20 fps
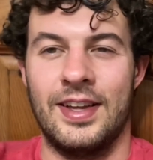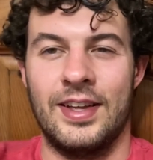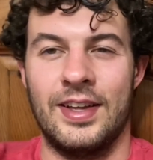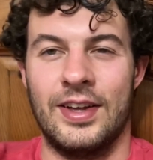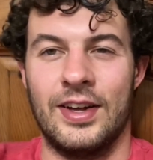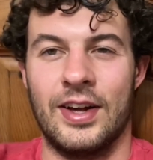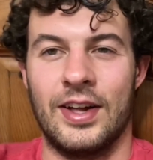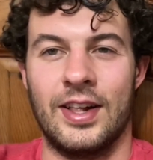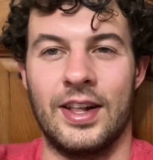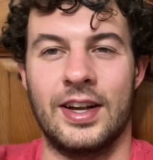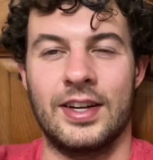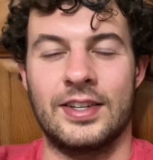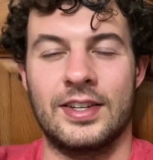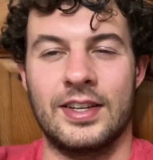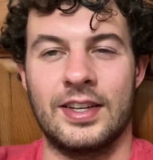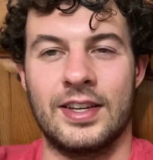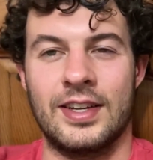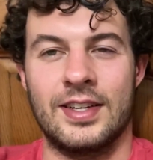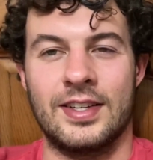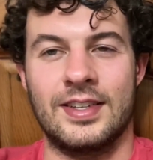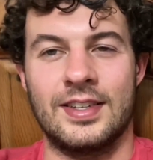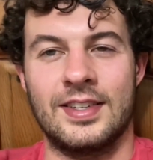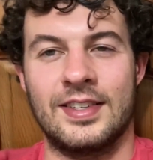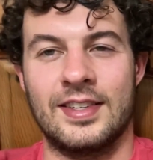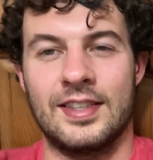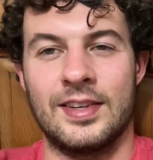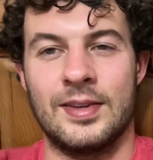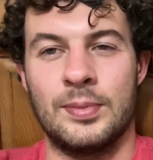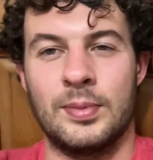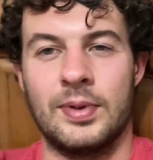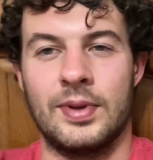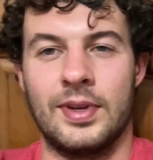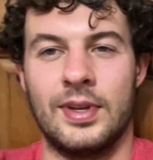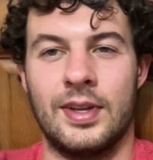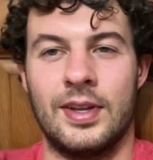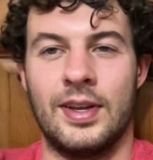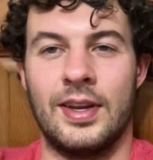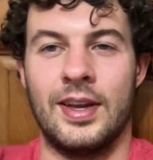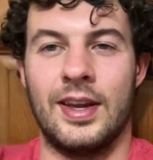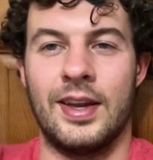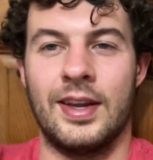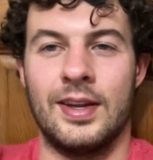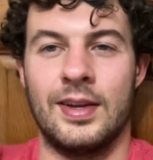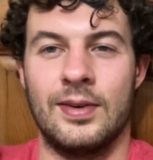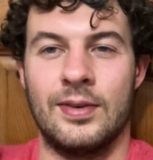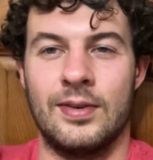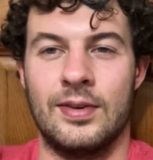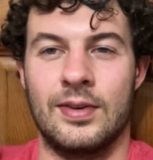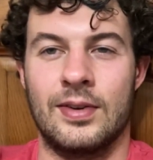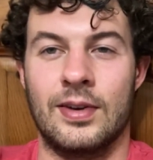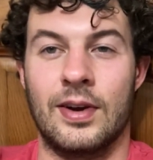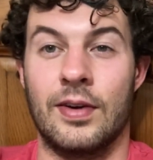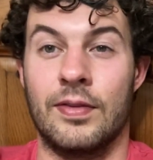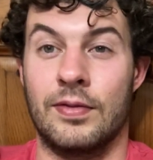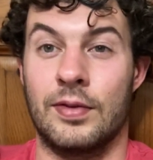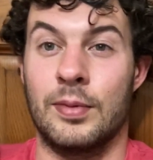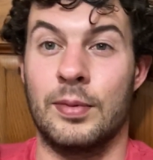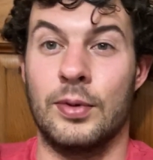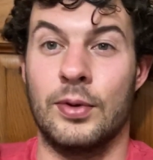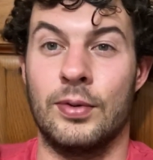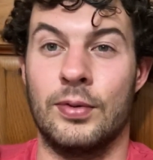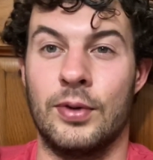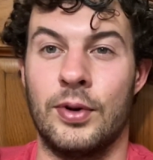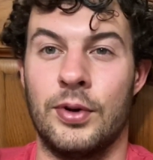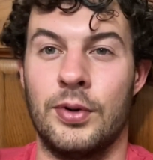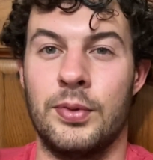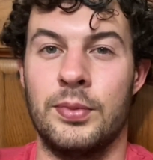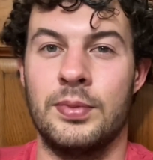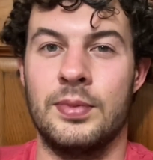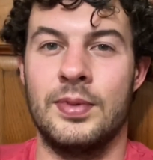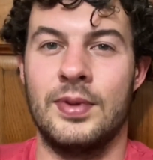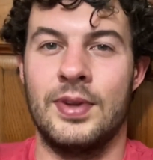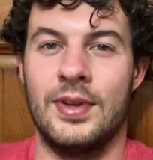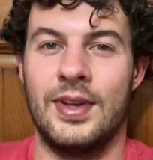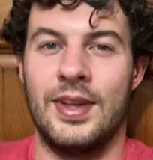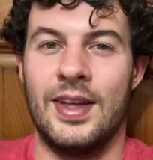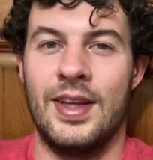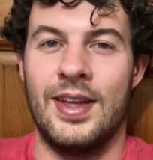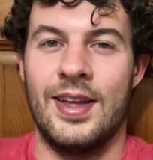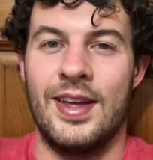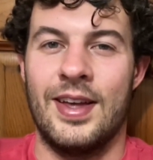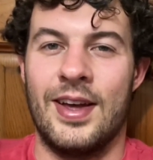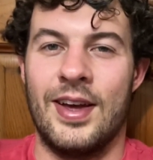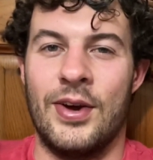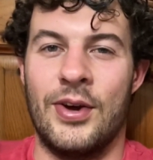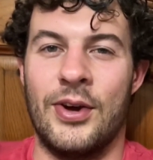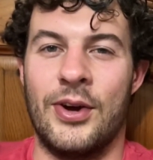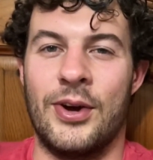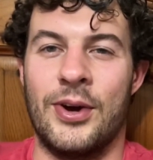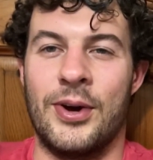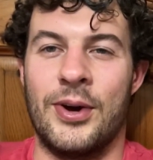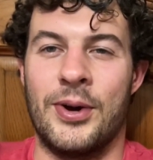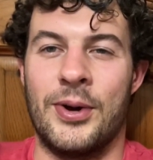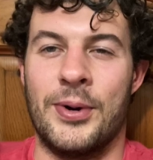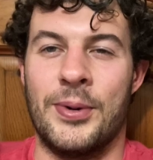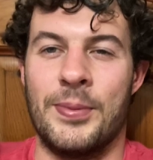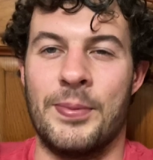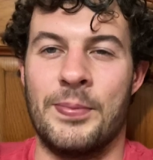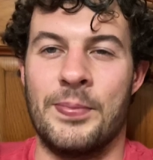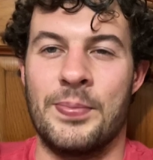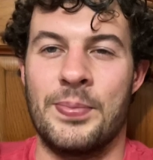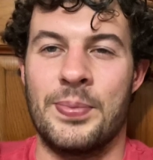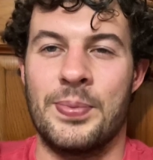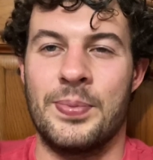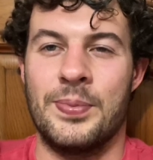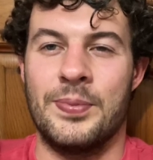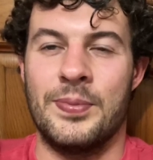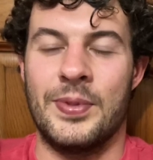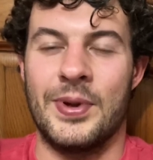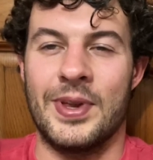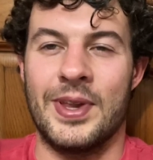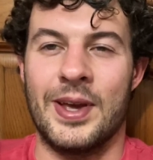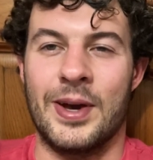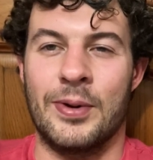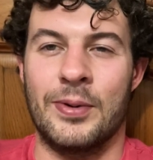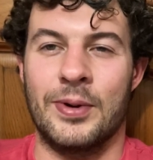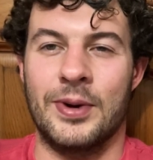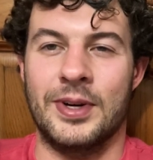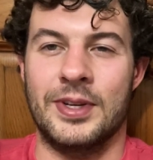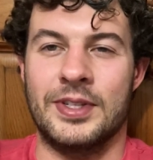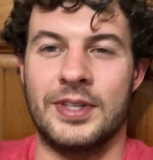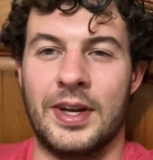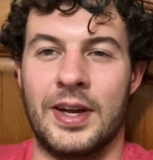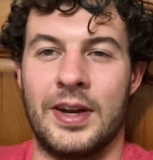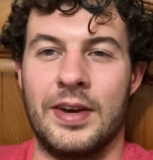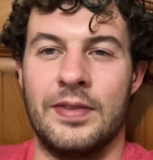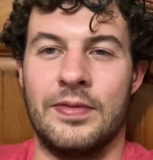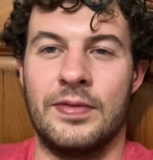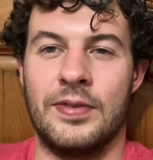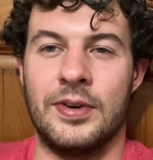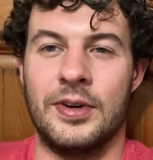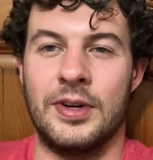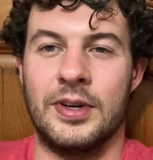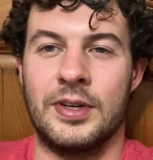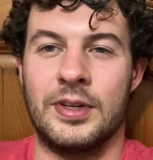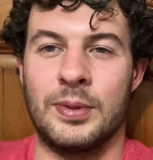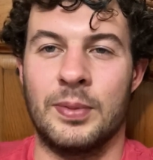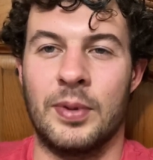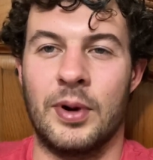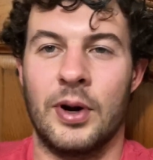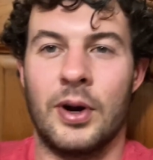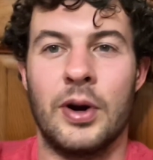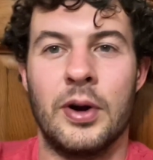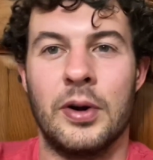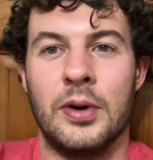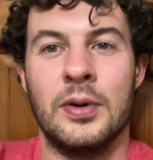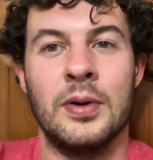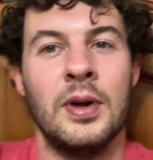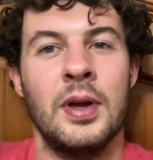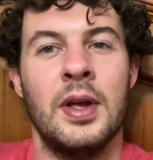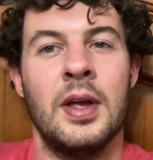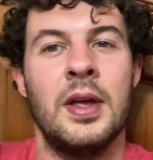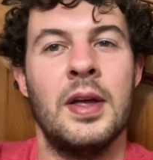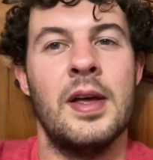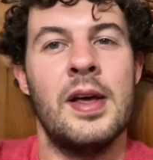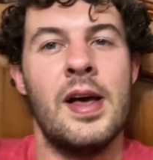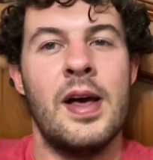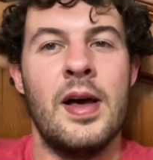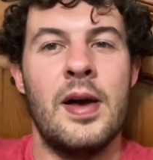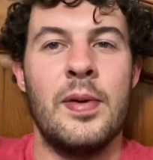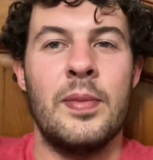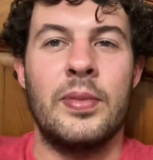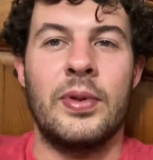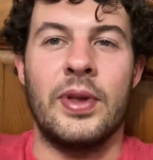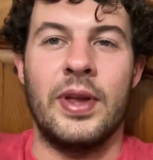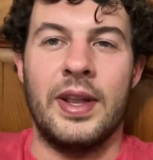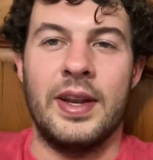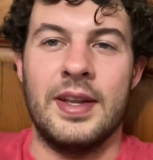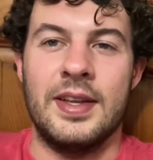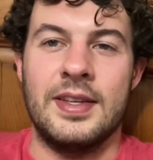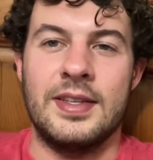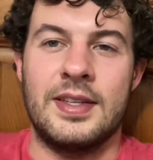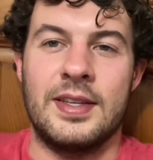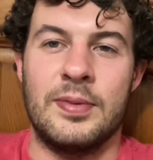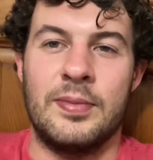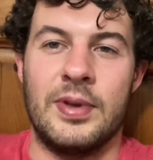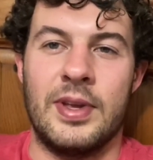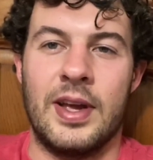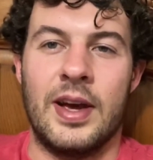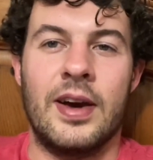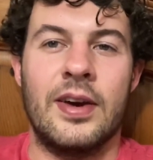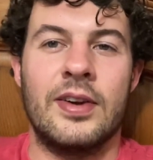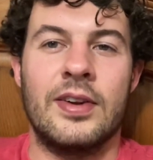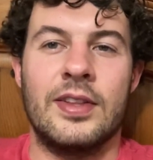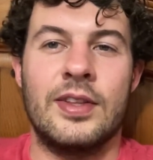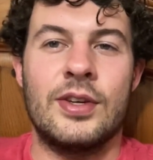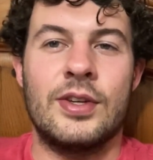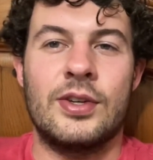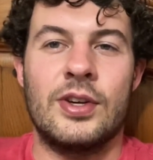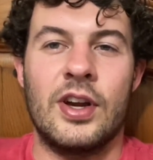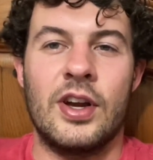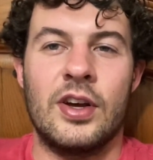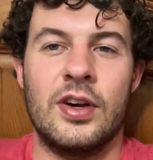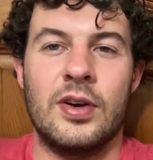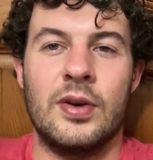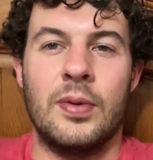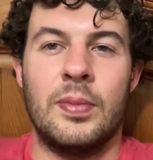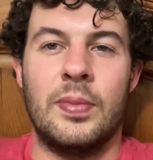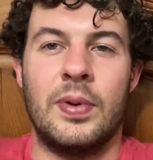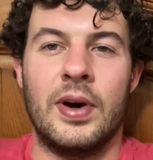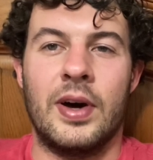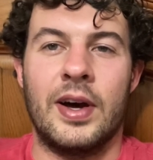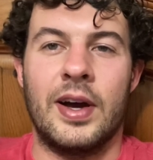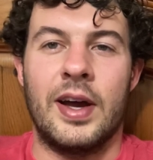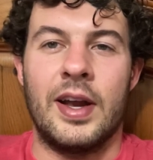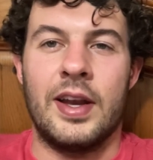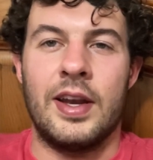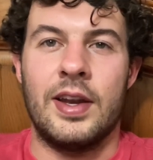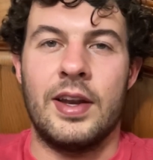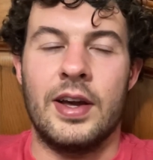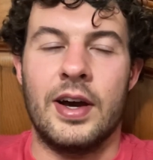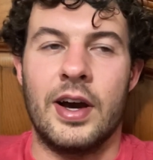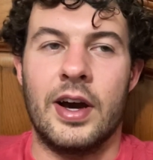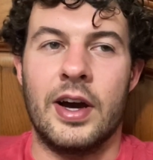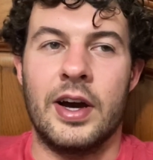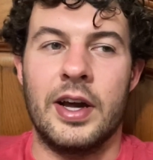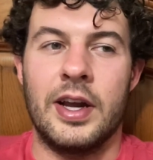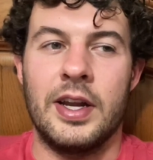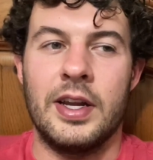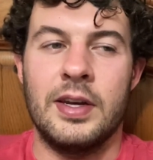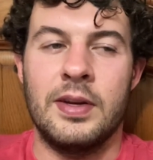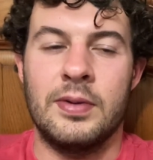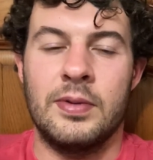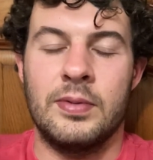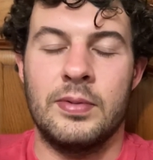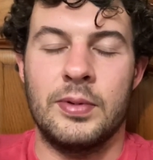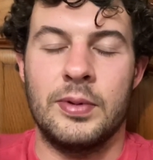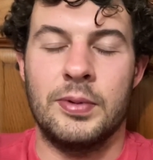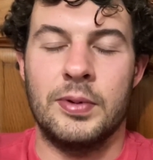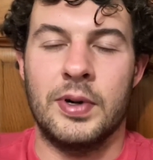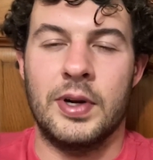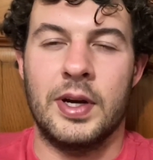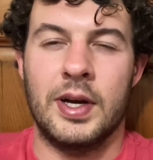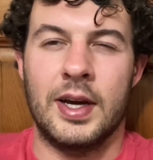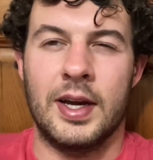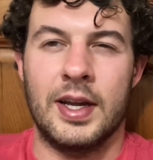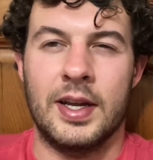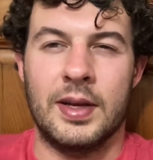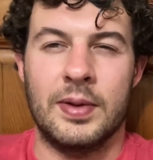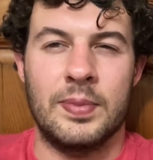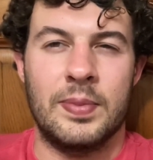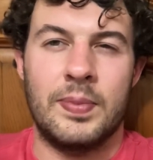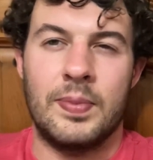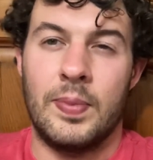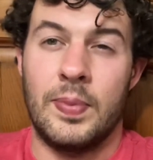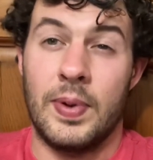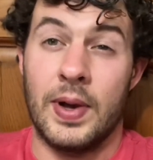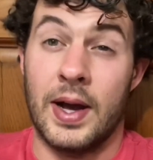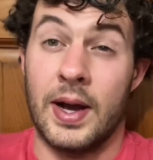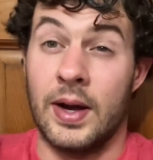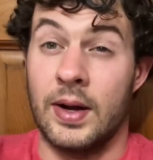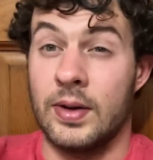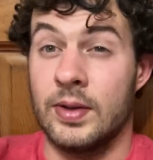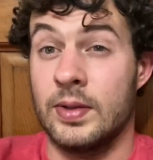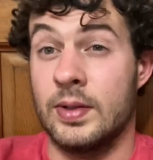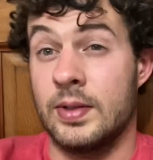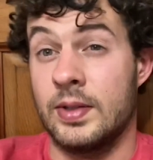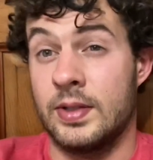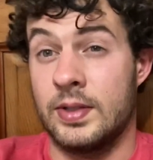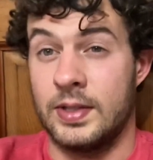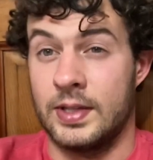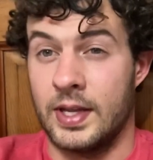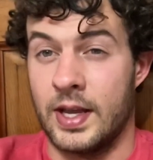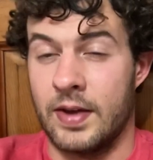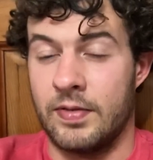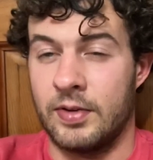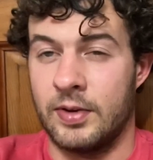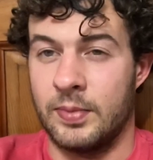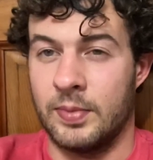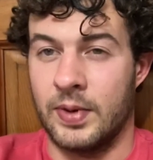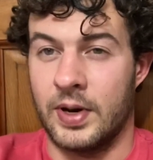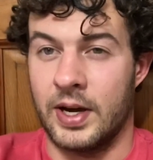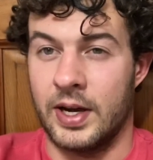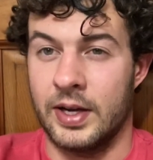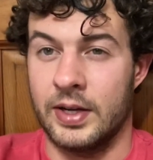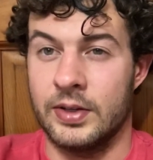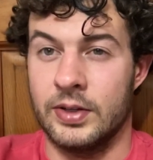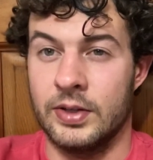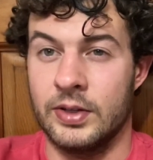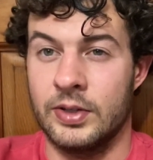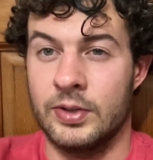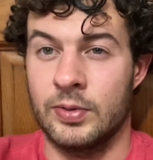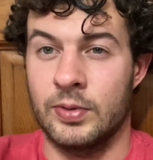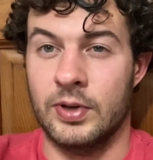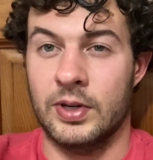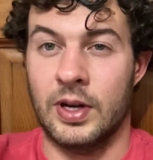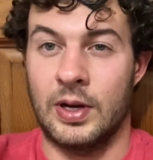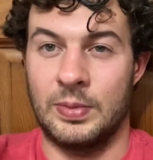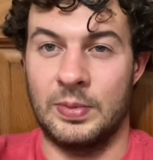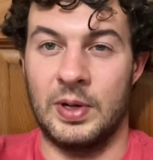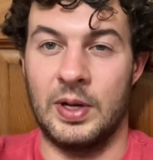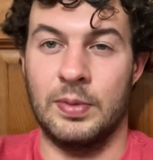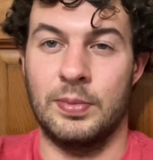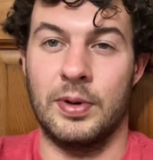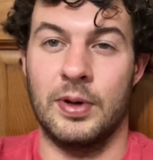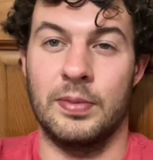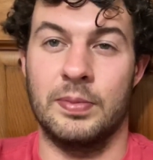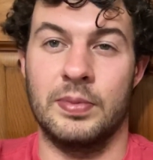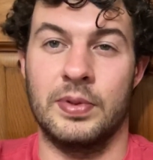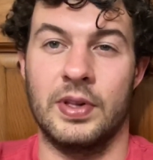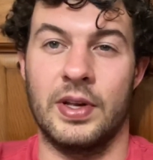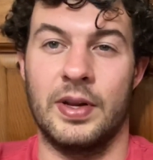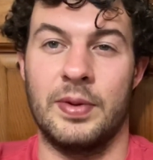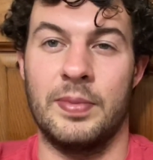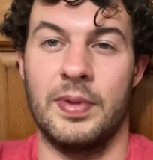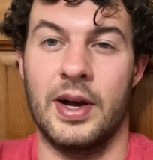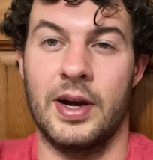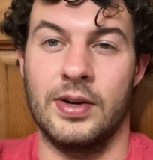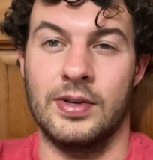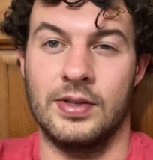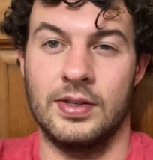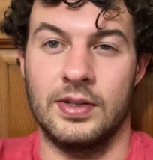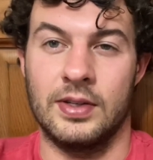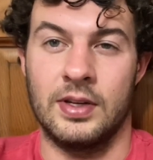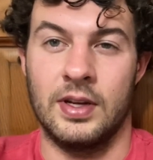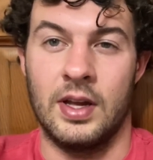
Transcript: I'll actually get to sleep in a comfortable room. But yeah, we're excited for tomorrow. Plan is to be out on the trail by 9. We want to hike about 7 miles. We're coming up on Blood Mountain,